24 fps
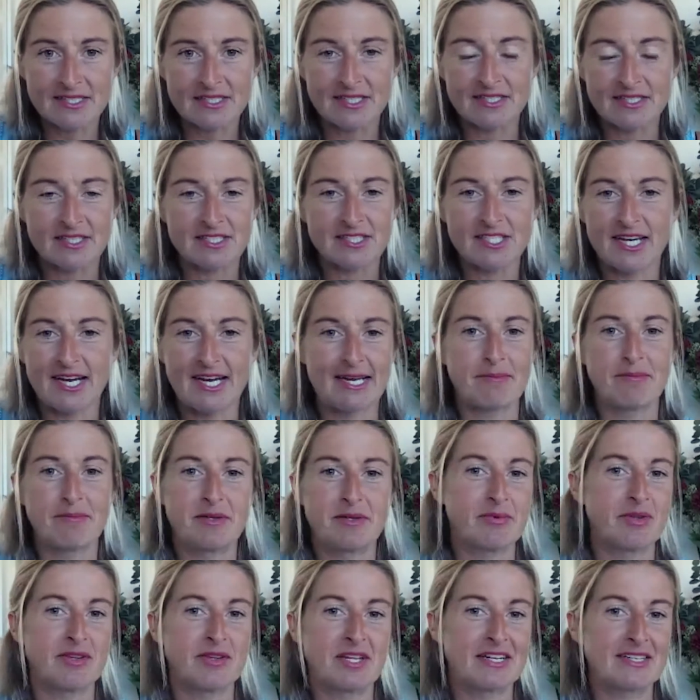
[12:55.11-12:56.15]
And at the time,
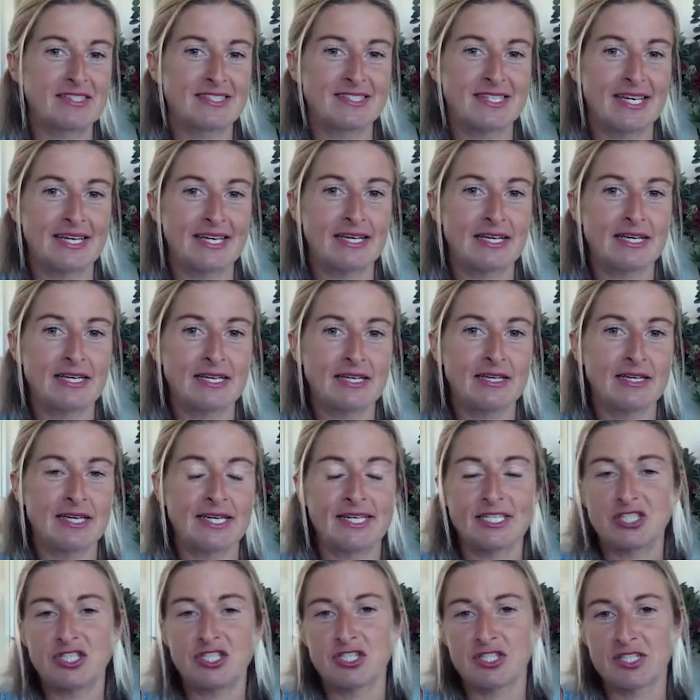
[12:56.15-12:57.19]
there were things like
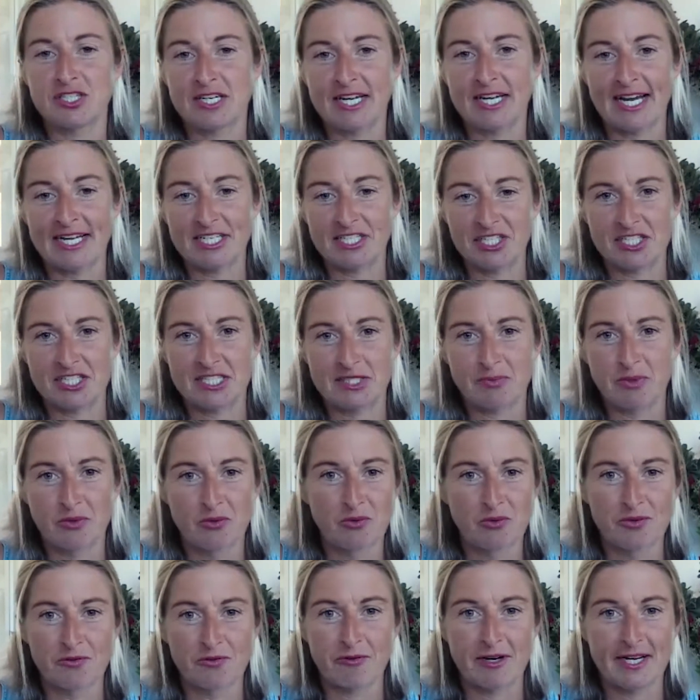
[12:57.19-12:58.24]
kitchen gadgets for
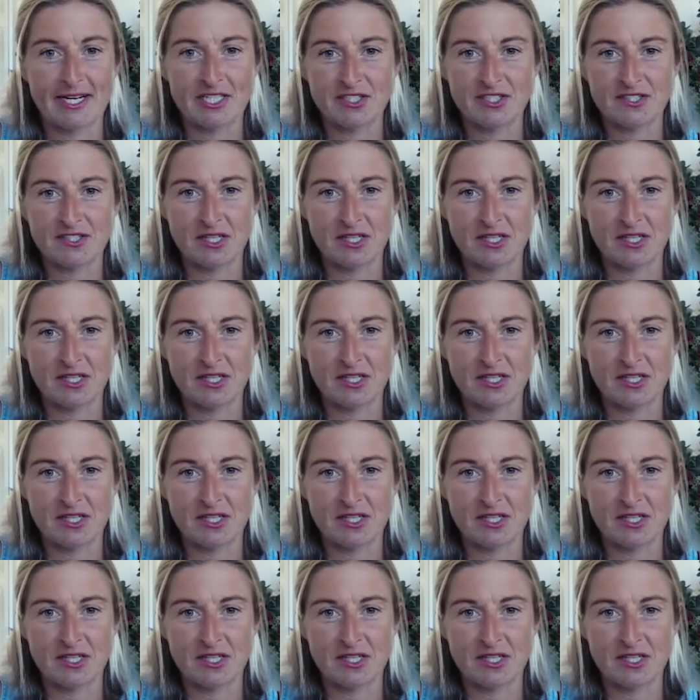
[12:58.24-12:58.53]
all the rage.